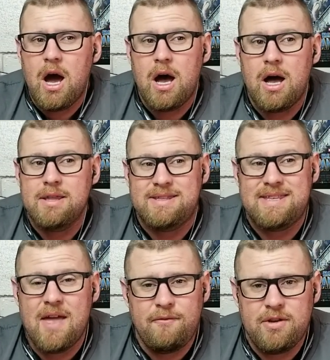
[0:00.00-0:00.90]
Uh,
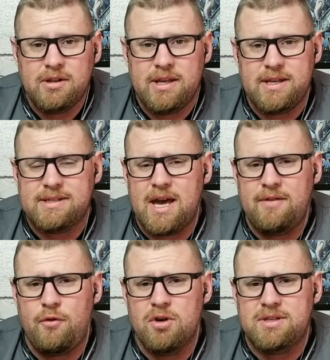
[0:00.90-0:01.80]
definitely
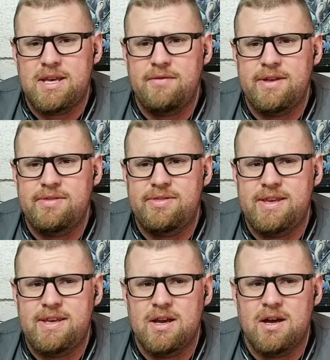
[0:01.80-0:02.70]
excited for it given
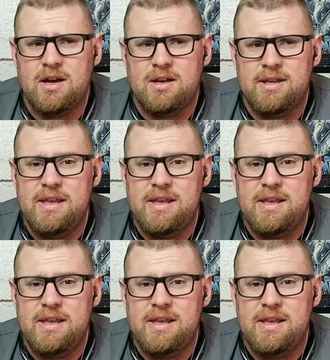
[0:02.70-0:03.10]
the uh,